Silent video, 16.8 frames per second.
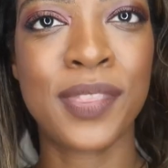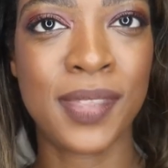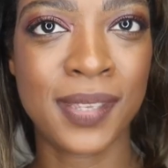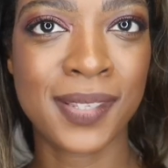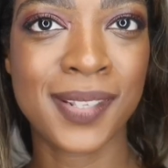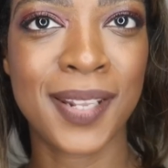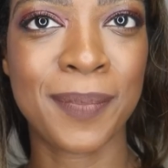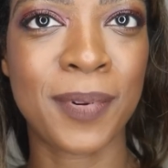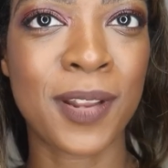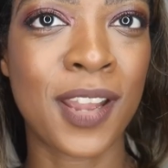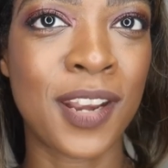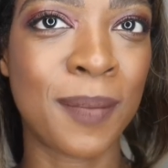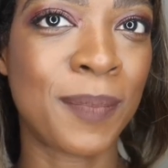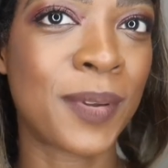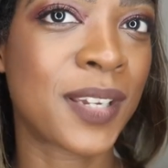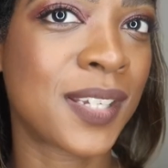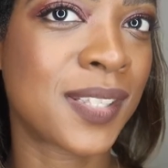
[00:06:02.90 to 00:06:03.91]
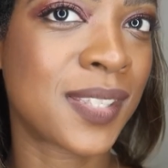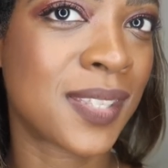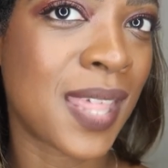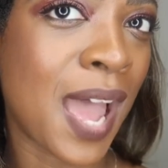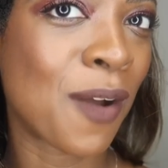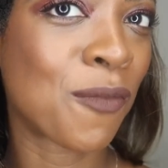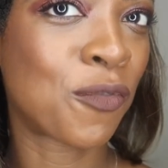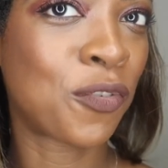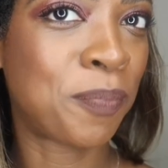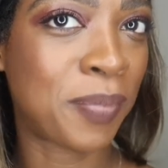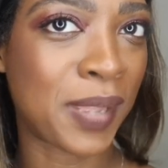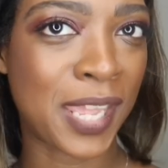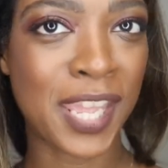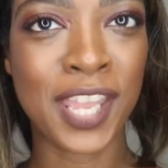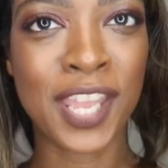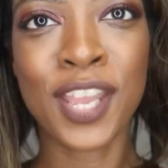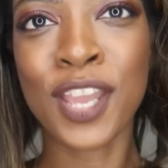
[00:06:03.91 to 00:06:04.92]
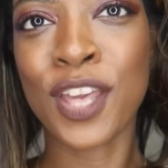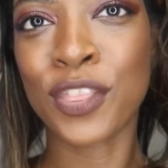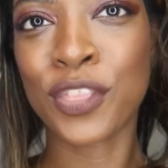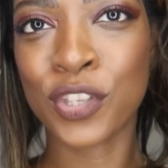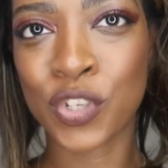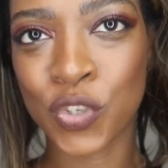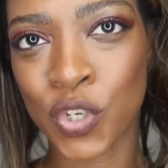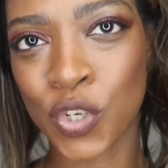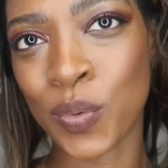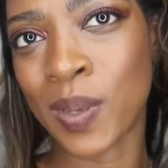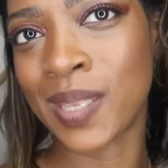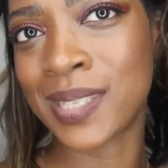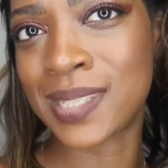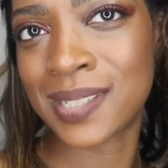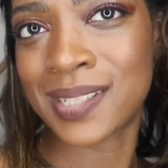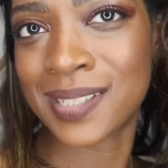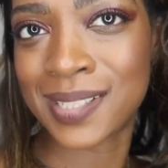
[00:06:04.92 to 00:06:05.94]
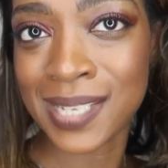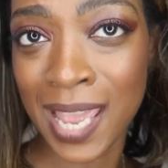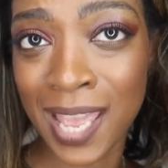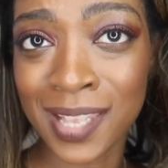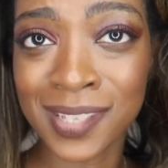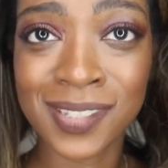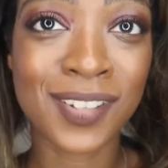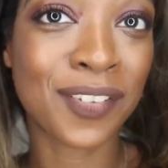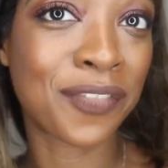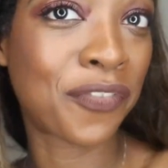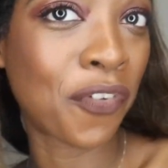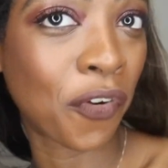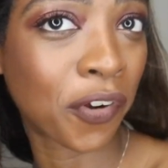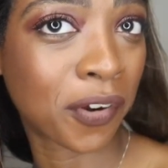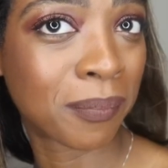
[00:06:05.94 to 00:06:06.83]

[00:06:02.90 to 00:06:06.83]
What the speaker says: this lip liner, because that would be the truest test for